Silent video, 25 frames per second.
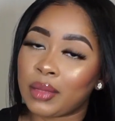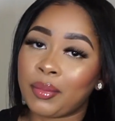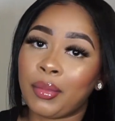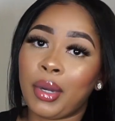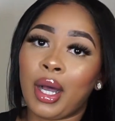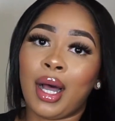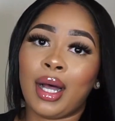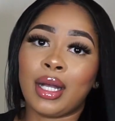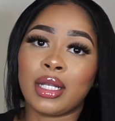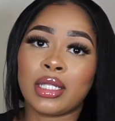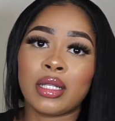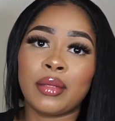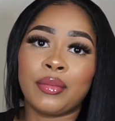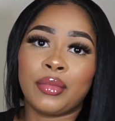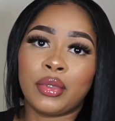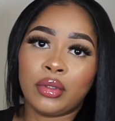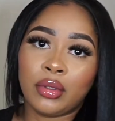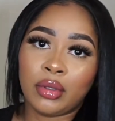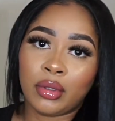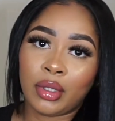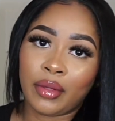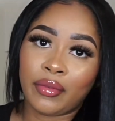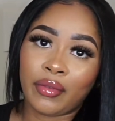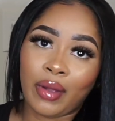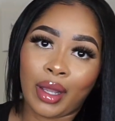
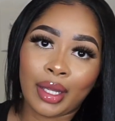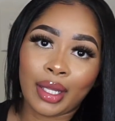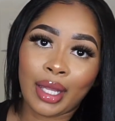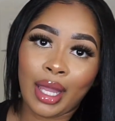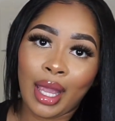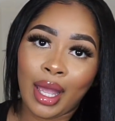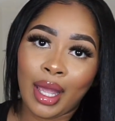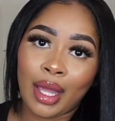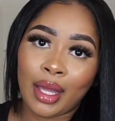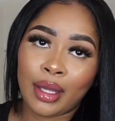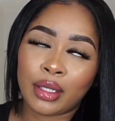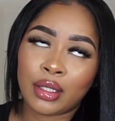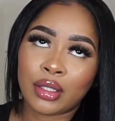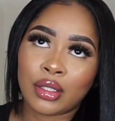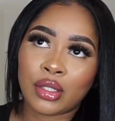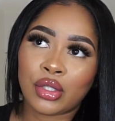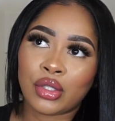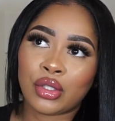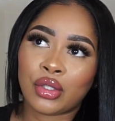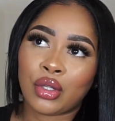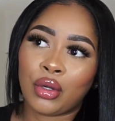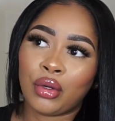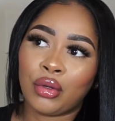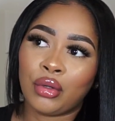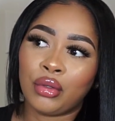possible if I can.
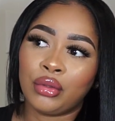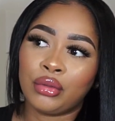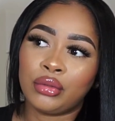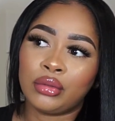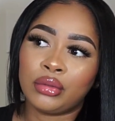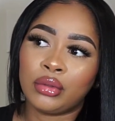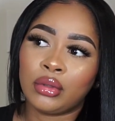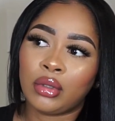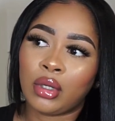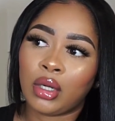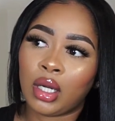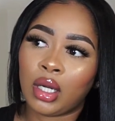So